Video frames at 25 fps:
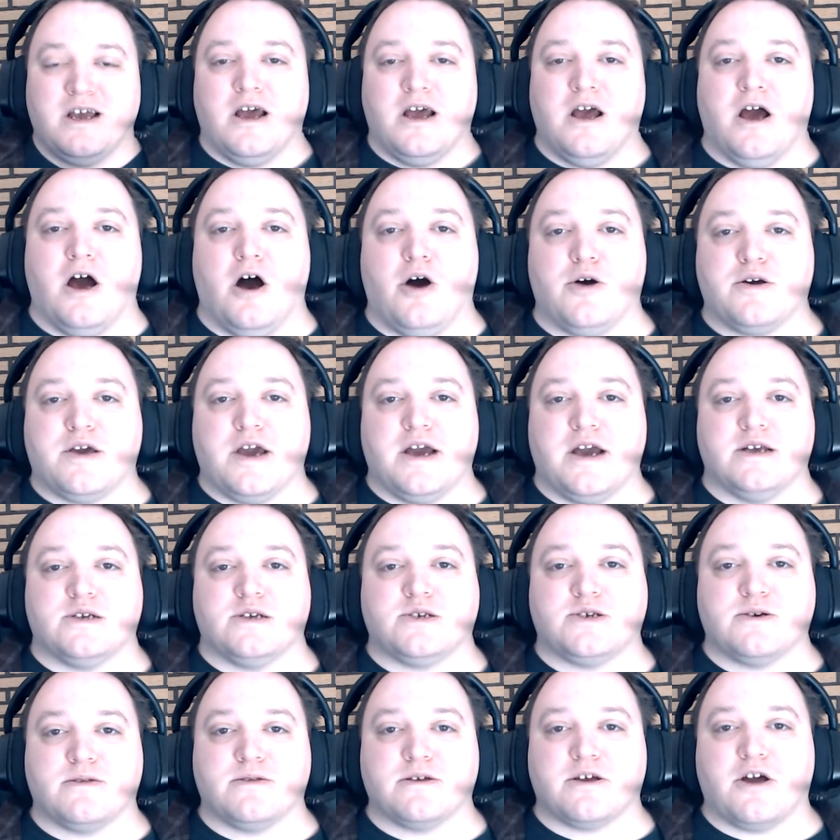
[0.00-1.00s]
Okay,
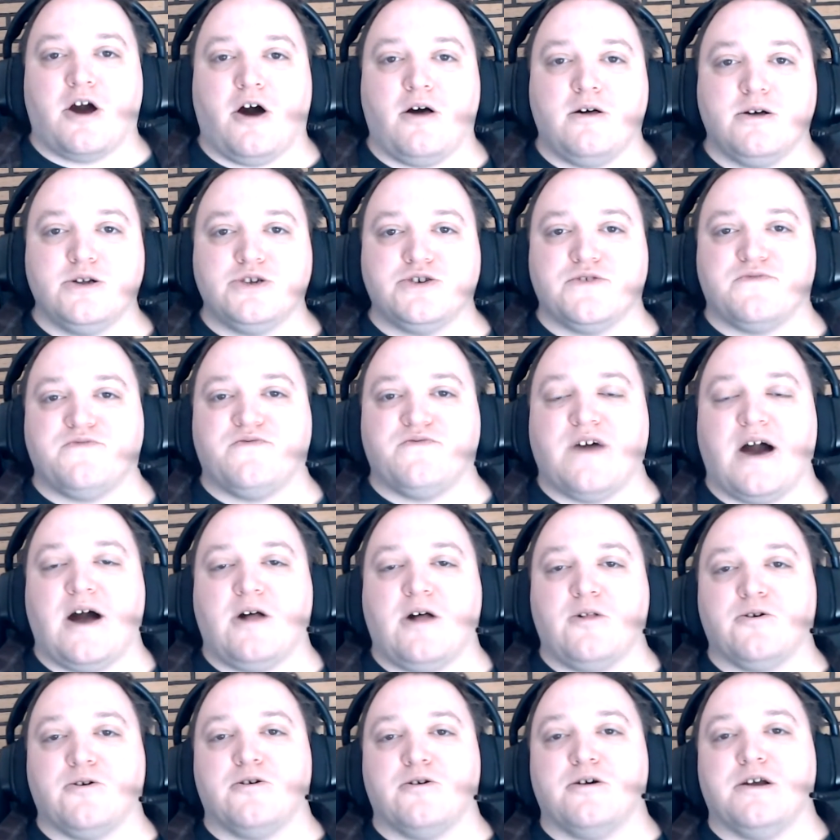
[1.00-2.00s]
so the College of
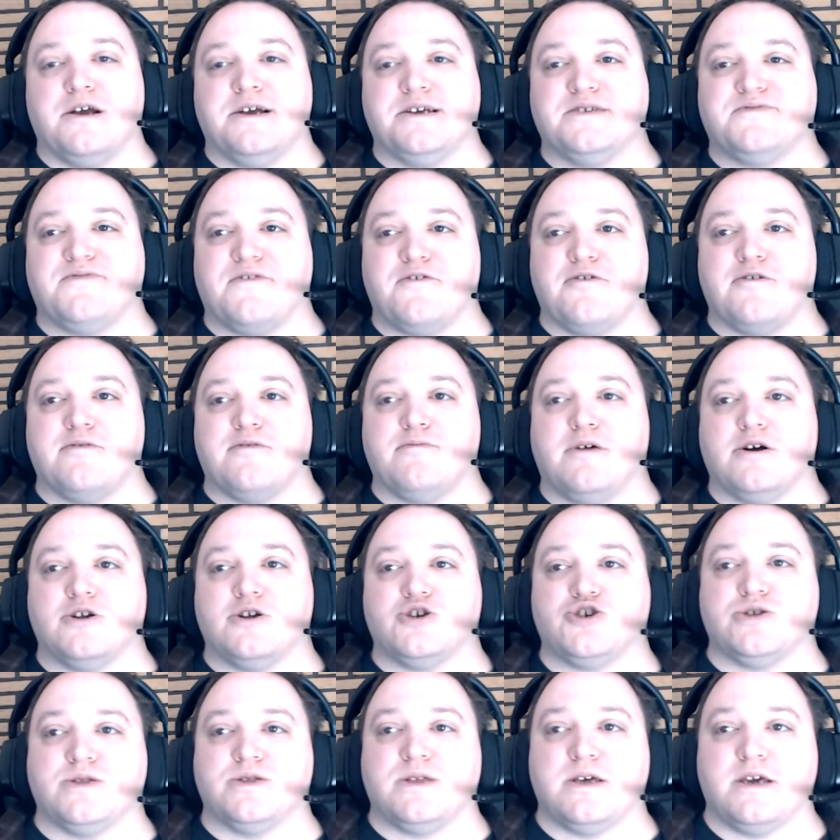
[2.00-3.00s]
Valor is very
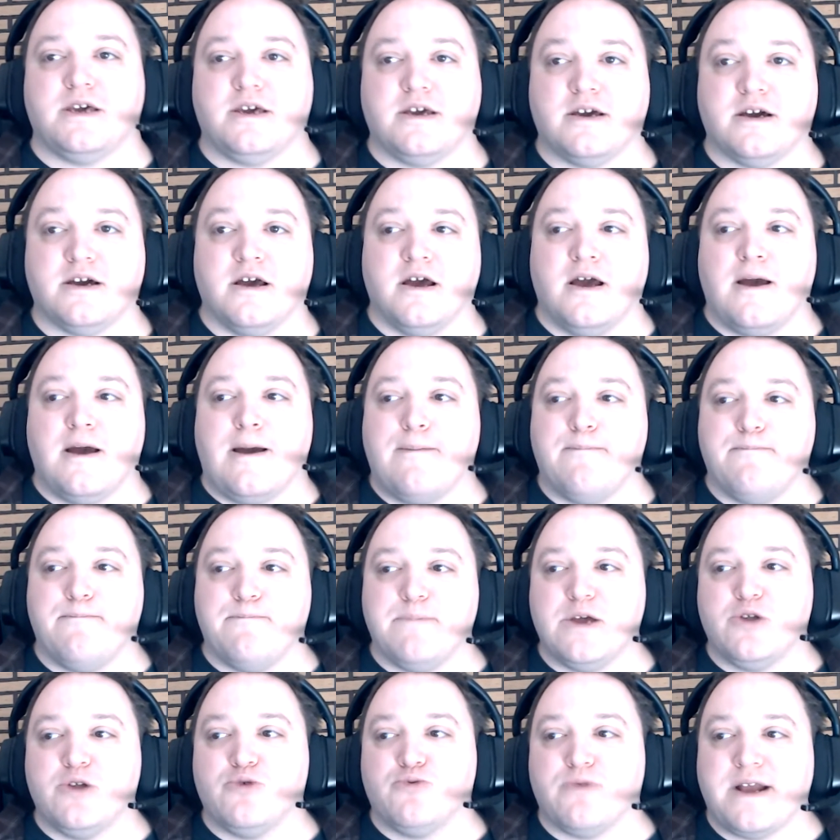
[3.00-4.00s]
much the
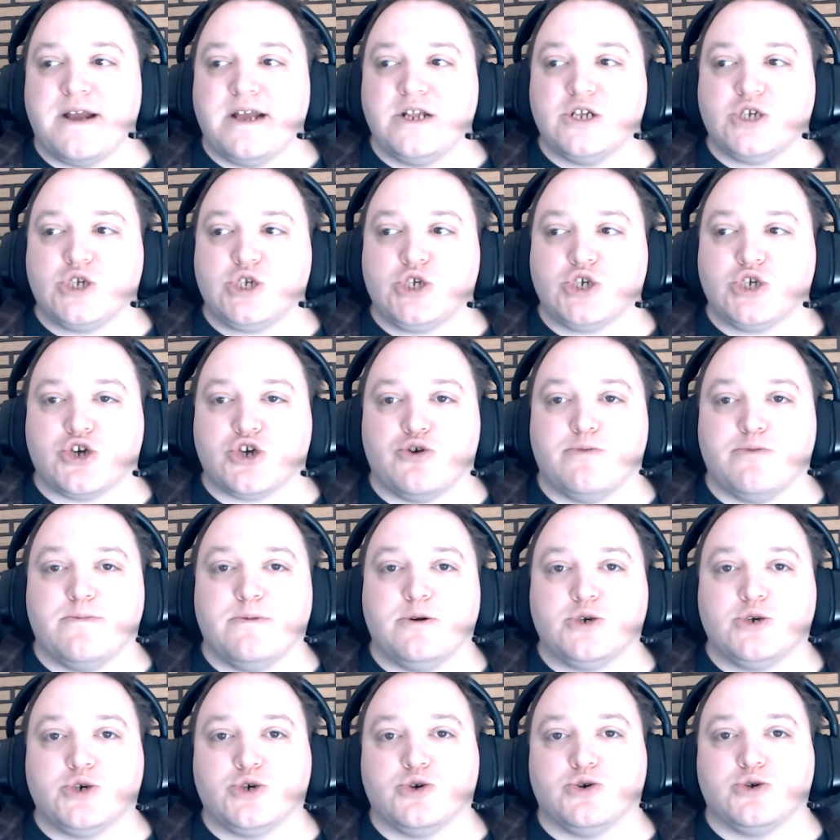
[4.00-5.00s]
mid-range
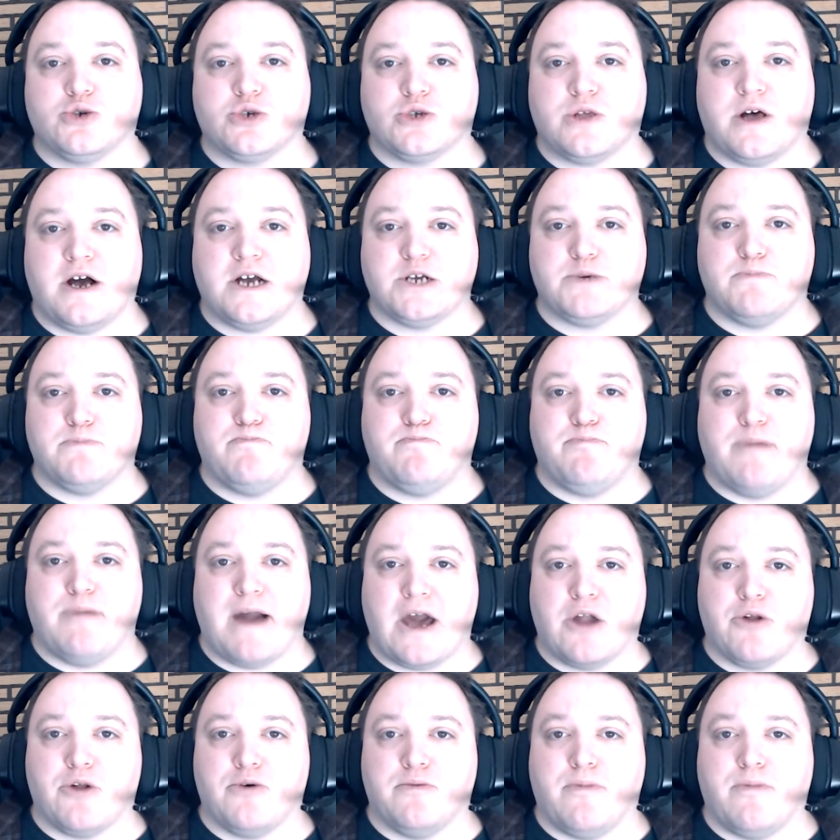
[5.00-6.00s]
skirmisher /
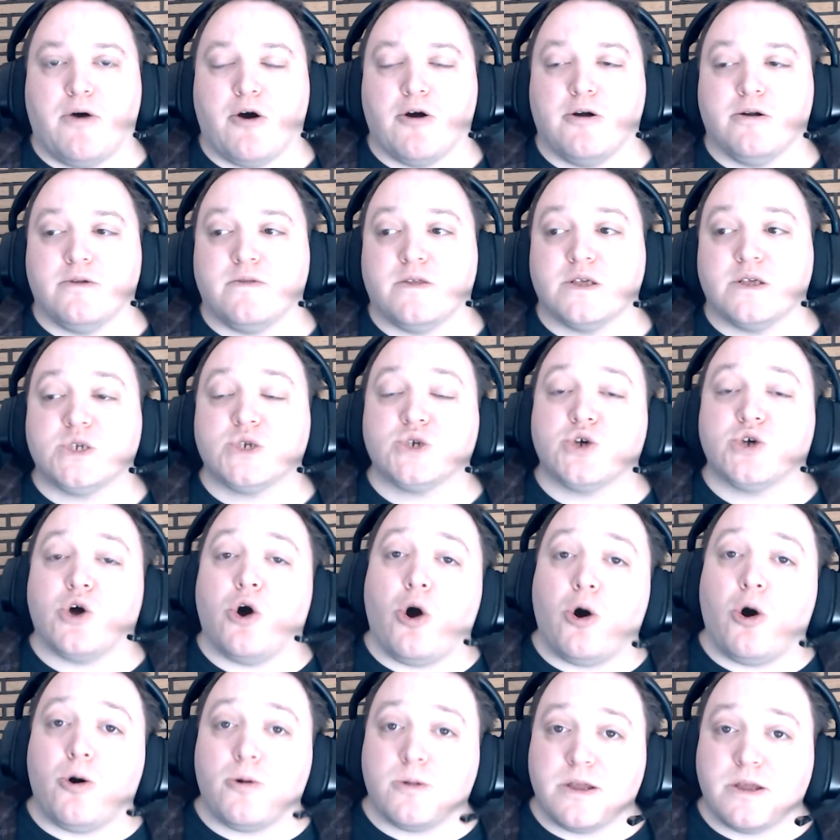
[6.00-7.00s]
battle bard, the
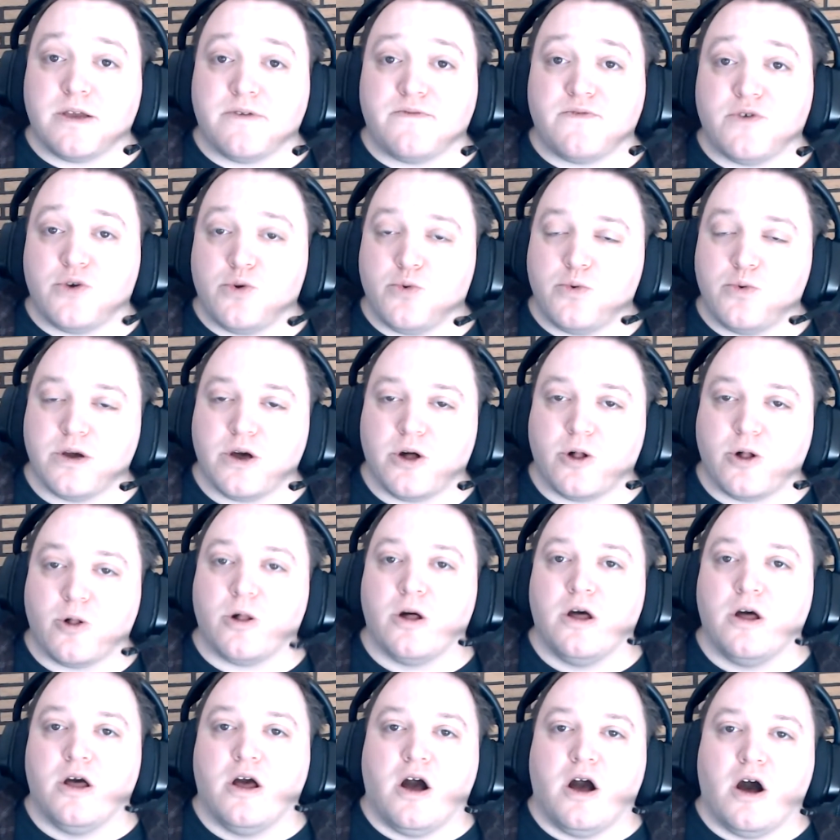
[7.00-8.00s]
Skald, if you
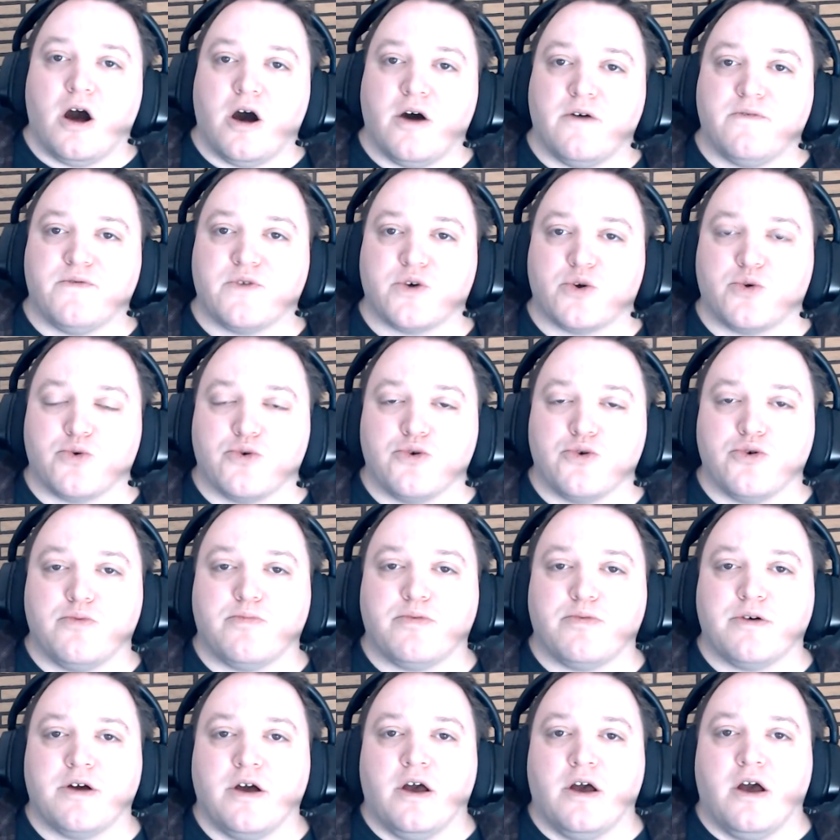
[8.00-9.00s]
will, of the
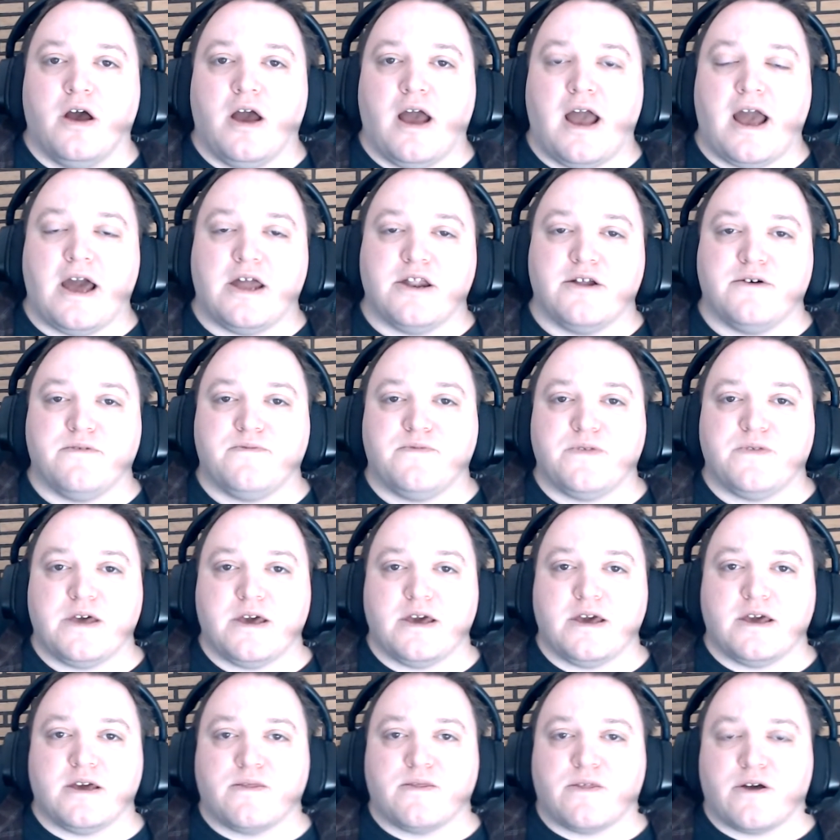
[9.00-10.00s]
group and of
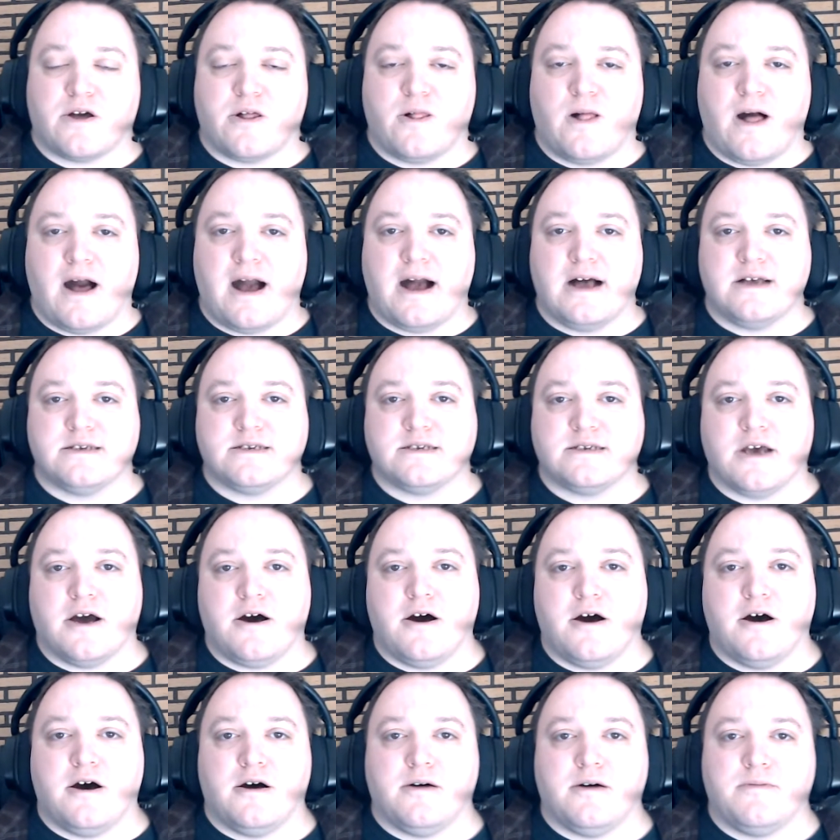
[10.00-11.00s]
the class.
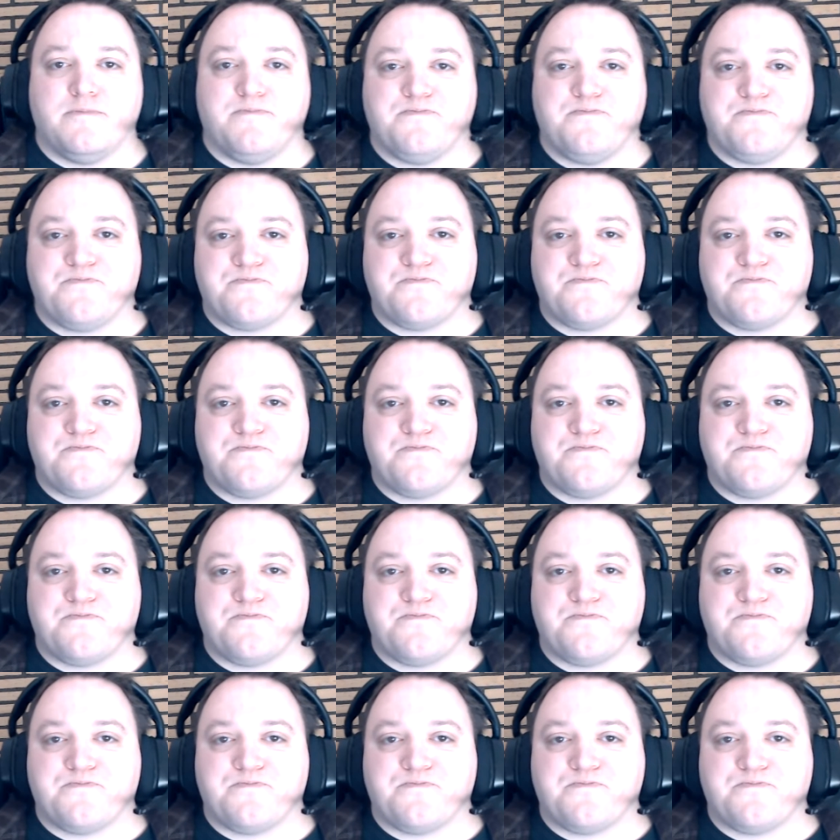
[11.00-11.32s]
I'm